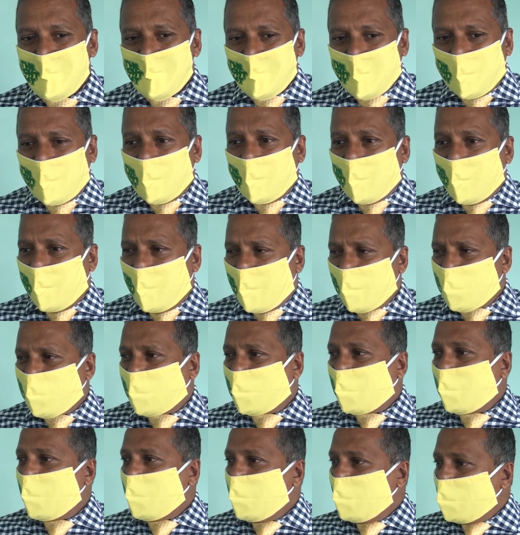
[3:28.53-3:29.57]
And
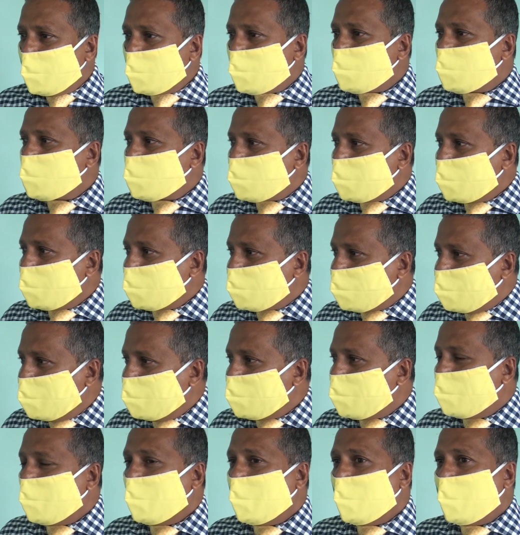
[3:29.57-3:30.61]
after he had spent
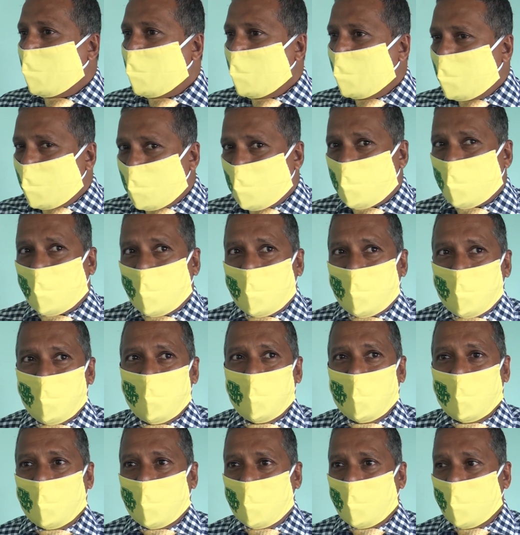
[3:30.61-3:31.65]
over 100
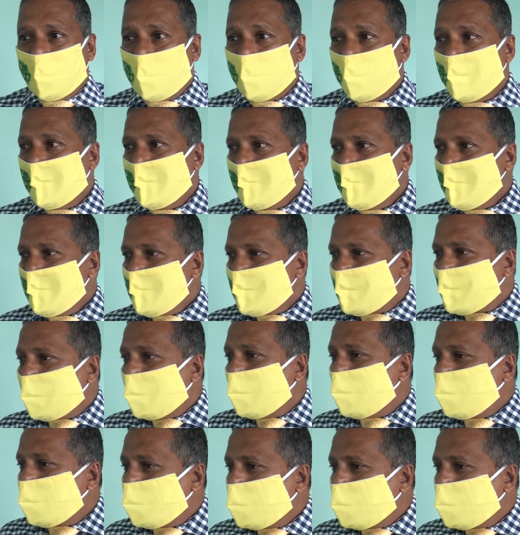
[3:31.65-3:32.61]
million, St.